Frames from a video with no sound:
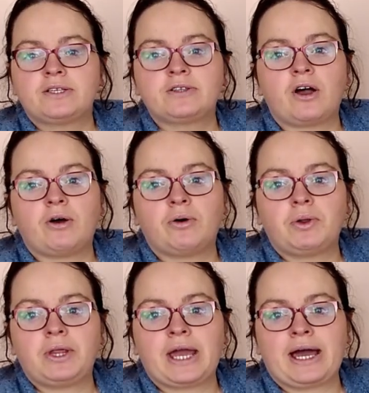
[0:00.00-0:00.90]

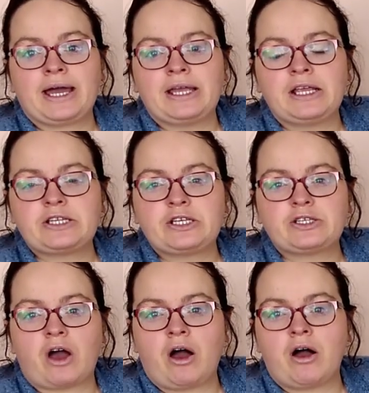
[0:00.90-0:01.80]
So the
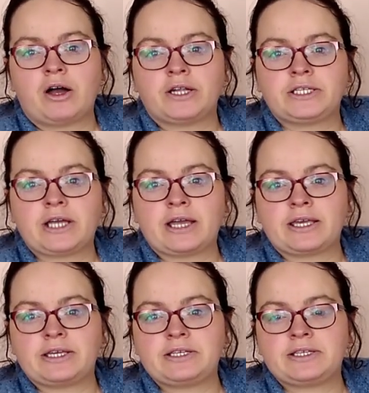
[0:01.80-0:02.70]
ages are
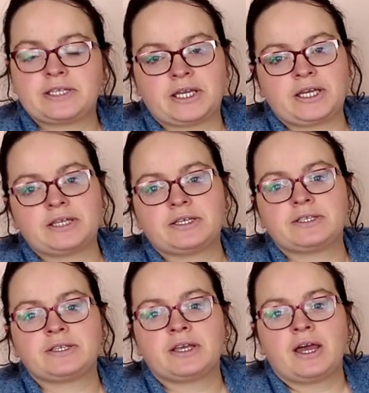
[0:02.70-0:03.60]
Jack is
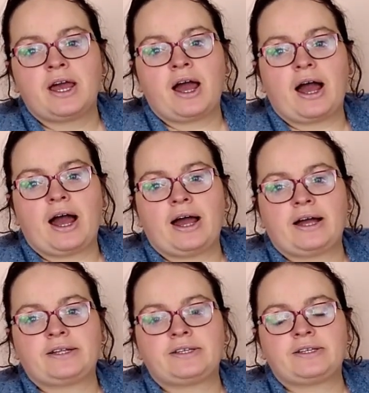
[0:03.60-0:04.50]
6
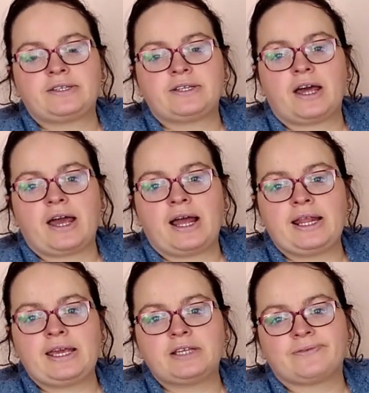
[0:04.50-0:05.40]
and
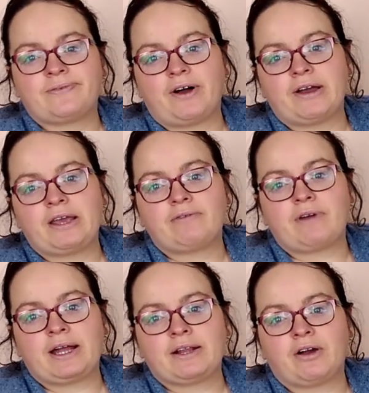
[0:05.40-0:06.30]
Ellie is 5
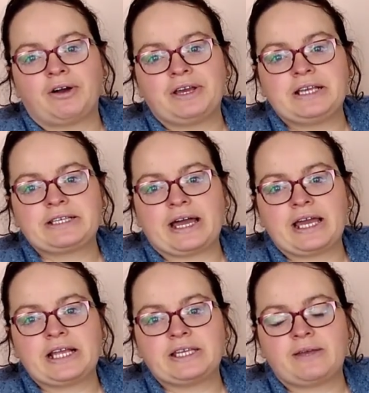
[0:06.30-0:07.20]
and Kai is
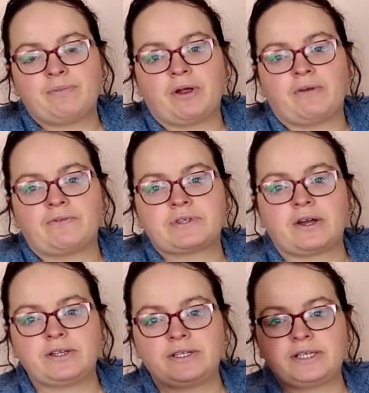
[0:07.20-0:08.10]
18 months.
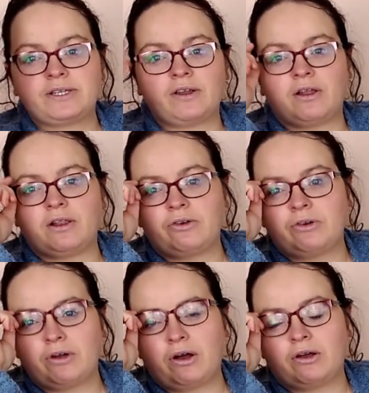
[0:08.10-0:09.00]
I did an
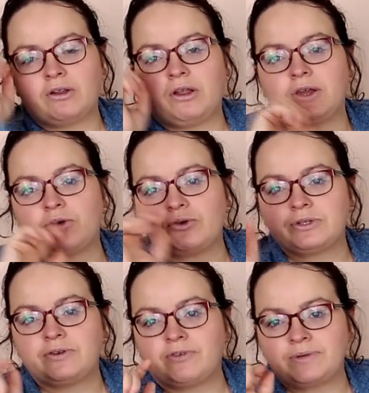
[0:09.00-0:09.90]
online online
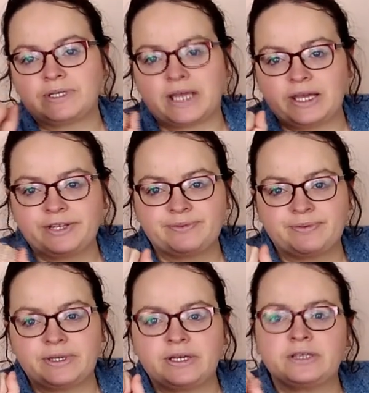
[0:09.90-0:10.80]
order from
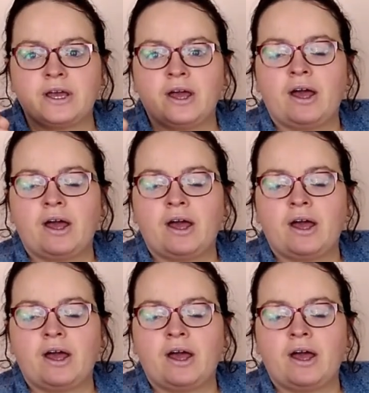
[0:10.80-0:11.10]
Sainsbury's.